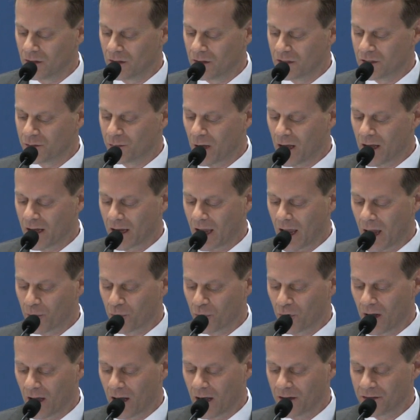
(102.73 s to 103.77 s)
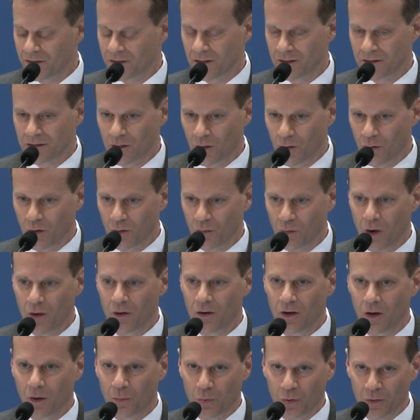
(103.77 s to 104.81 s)
spying apparatus that so
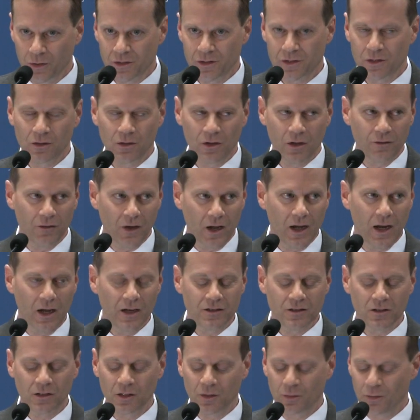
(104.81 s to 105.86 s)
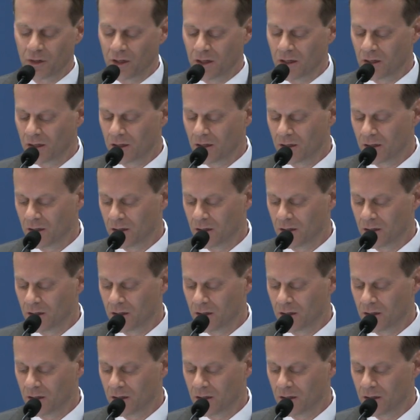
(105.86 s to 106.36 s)
eroded our personal and financial liberty,